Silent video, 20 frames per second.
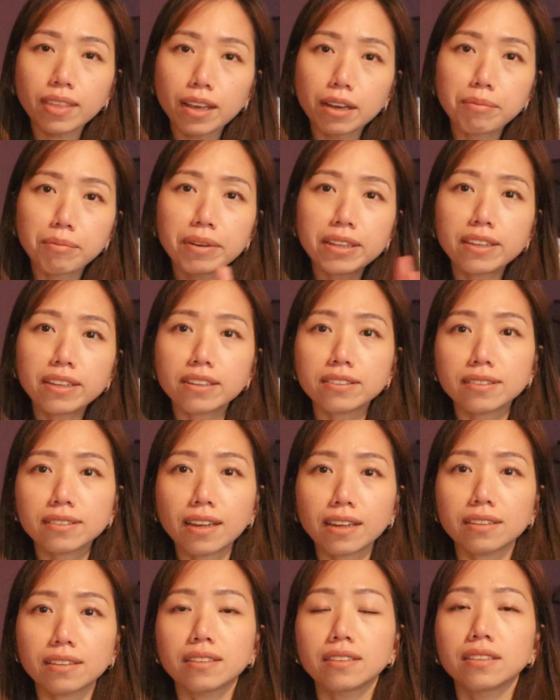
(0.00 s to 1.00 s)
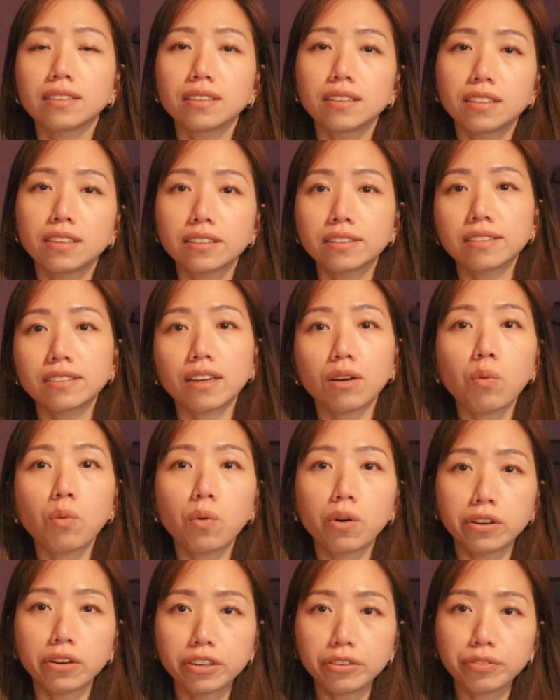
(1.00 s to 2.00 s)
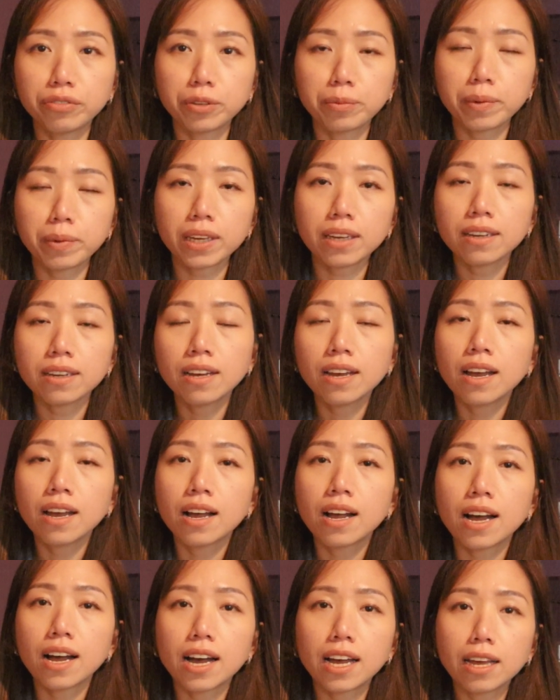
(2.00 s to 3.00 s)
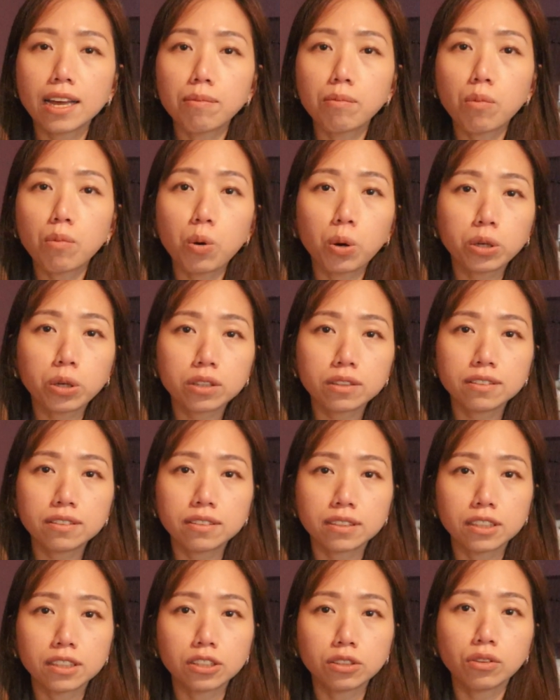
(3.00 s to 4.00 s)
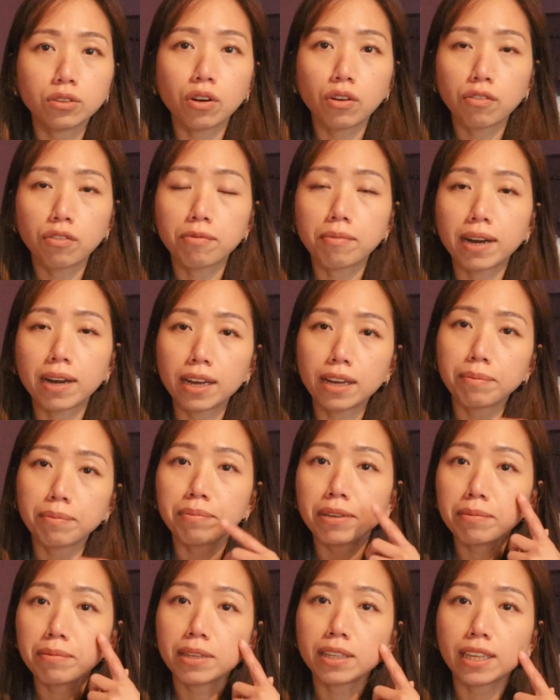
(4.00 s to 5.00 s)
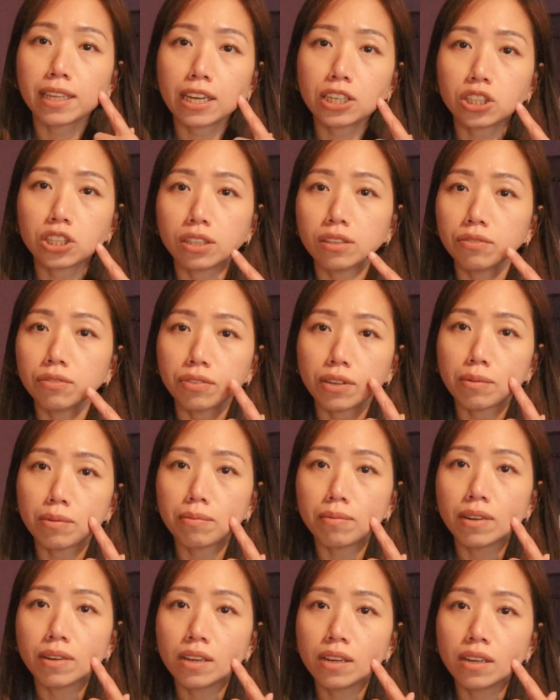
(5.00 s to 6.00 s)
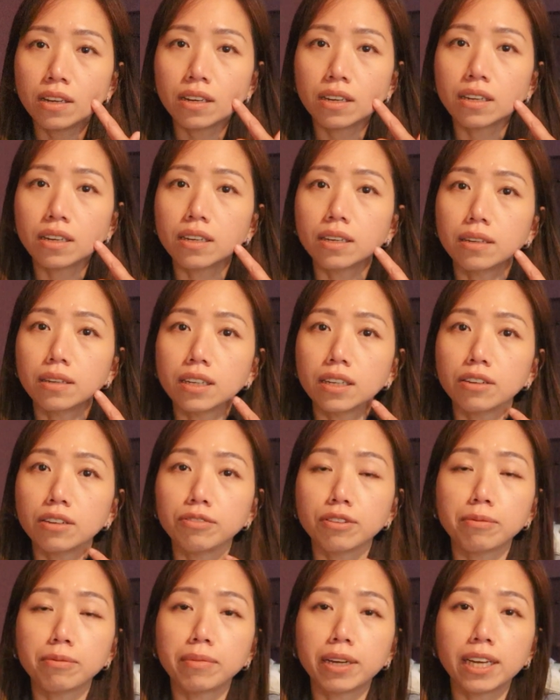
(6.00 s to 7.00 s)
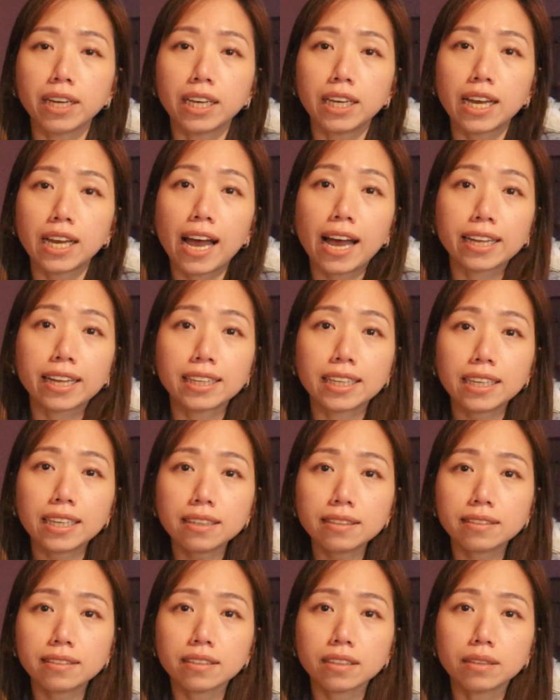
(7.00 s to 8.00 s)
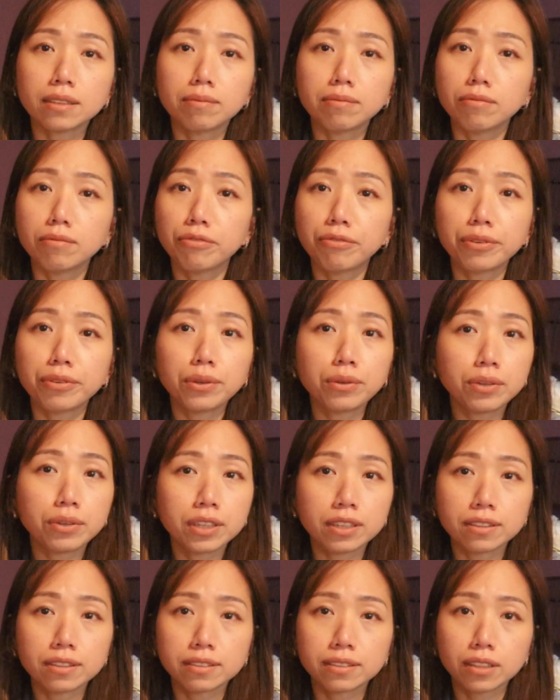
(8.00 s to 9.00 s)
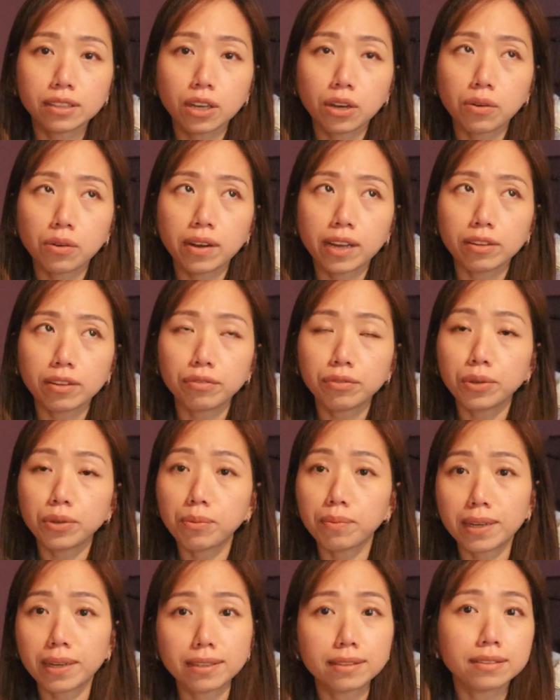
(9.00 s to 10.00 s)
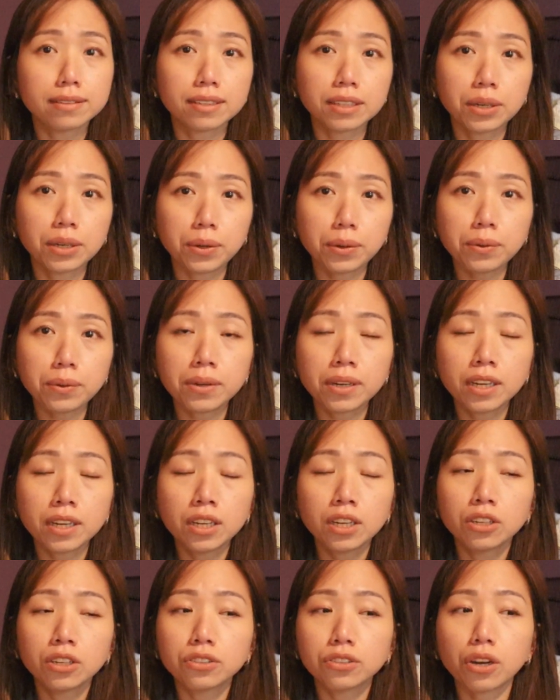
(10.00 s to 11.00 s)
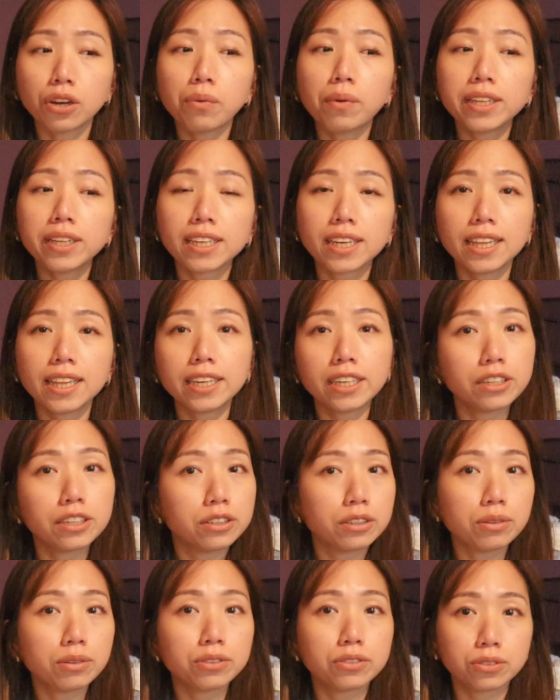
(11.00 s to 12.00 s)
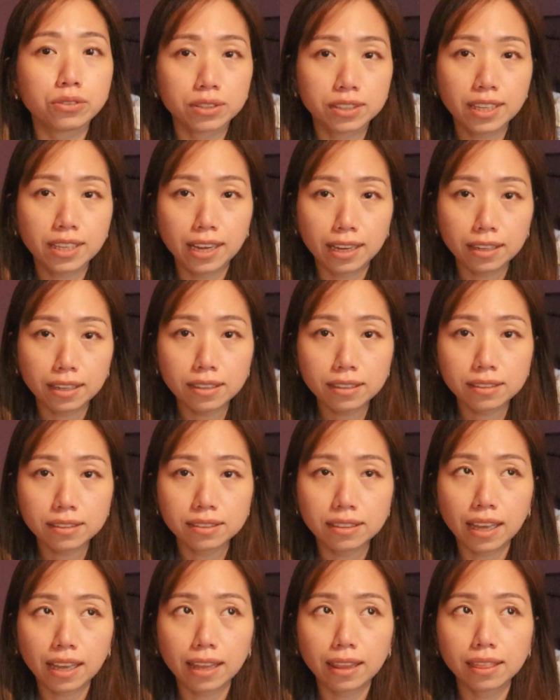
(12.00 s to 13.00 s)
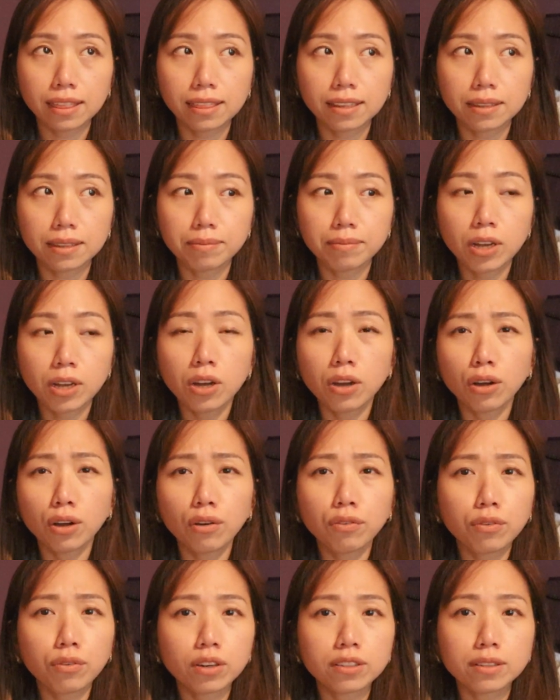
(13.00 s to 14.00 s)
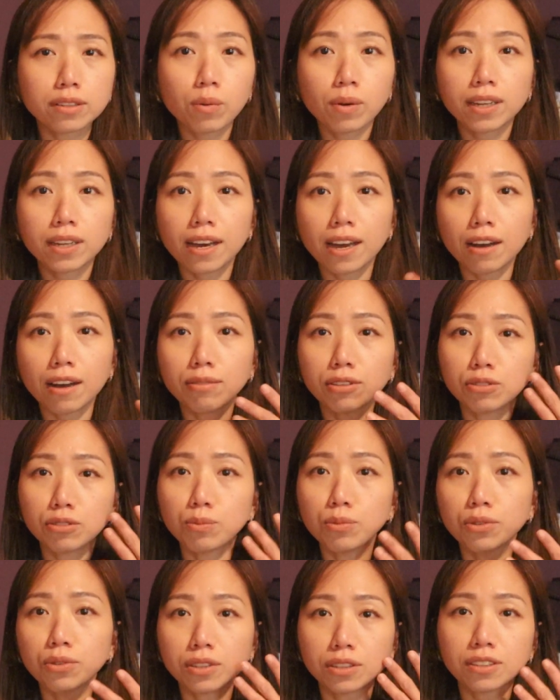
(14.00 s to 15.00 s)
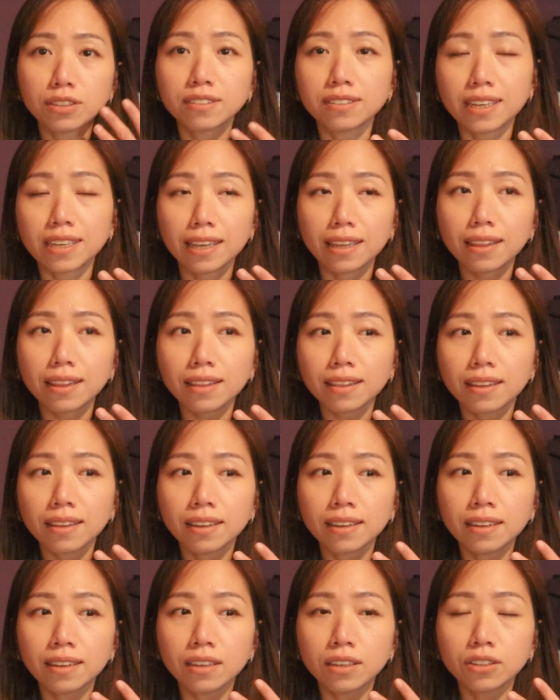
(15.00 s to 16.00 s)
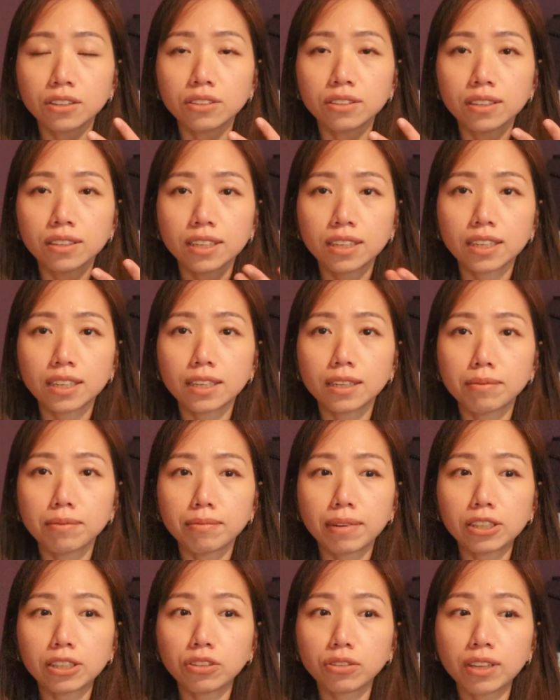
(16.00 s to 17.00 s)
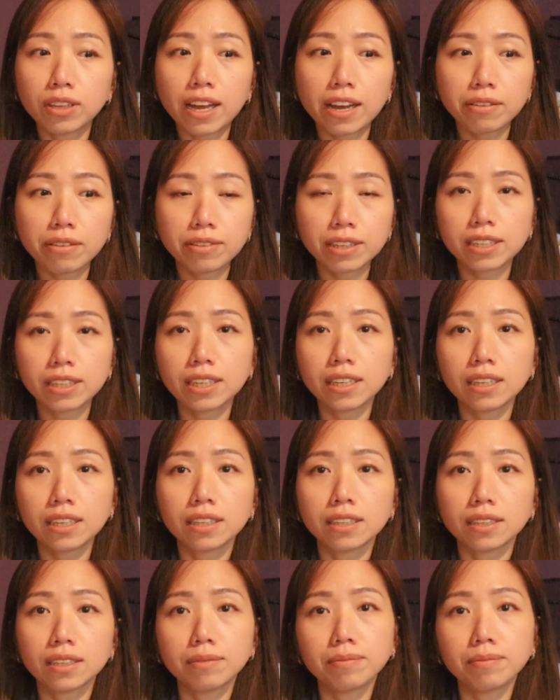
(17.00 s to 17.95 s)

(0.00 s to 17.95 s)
But that's not a worry for me. I am more concerned of my pigmentation from my acne few years ago and few months ago. So I want to clear those things, and of course I want to have a smoother skin. I don't have any